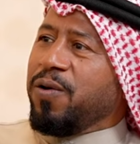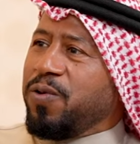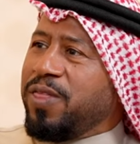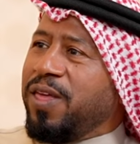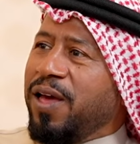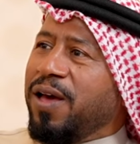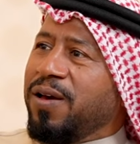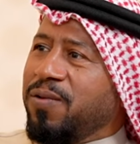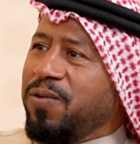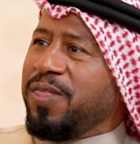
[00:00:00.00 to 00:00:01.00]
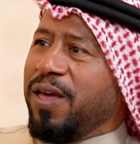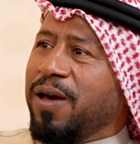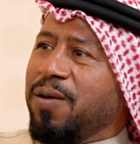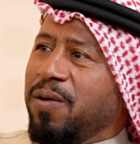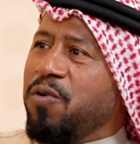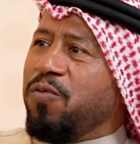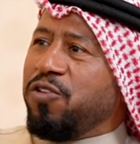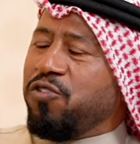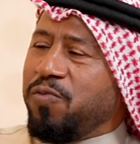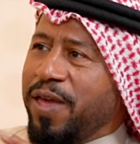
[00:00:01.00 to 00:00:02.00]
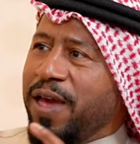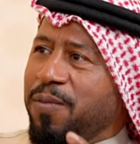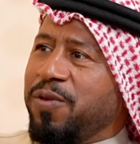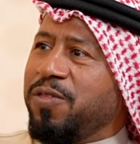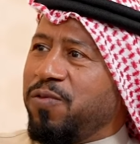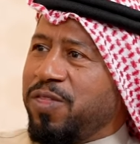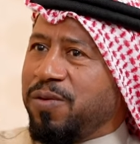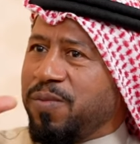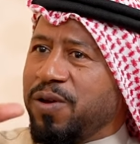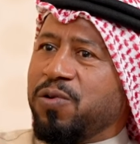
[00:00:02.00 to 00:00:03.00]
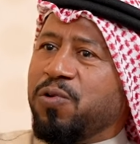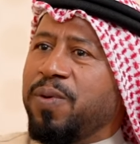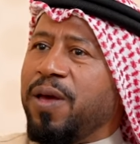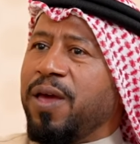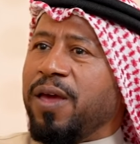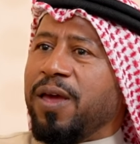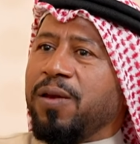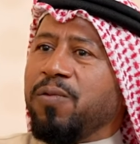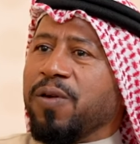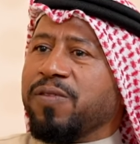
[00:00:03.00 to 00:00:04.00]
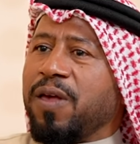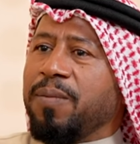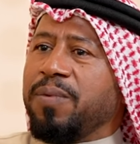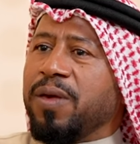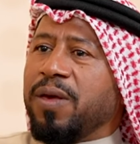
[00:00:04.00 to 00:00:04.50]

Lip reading: with the Momoindubai. I am with them in group in WhatsApp.